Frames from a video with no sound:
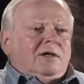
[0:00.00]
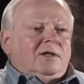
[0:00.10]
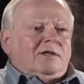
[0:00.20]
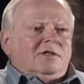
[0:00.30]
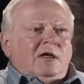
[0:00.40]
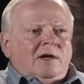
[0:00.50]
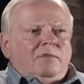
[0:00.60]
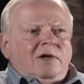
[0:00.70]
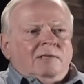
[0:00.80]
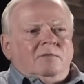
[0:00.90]
The
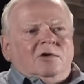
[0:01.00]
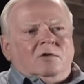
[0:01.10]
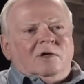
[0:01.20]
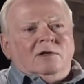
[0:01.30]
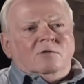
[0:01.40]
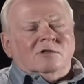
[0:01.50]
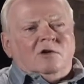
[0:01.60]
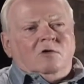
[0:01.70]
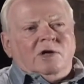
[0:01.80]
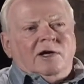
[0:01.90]
Champaign building was
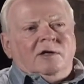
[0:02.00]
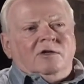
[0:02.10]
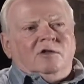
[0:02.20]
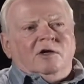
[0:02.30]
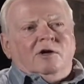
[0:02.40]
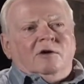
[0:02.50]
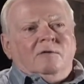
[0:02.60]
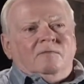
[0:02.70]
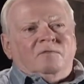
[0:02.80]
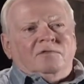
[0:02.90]
located there
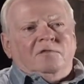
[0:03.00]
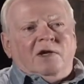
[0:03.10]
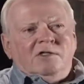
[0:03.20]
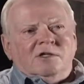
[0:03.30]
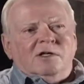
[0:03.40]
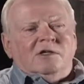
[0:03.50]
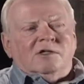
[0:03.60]
facing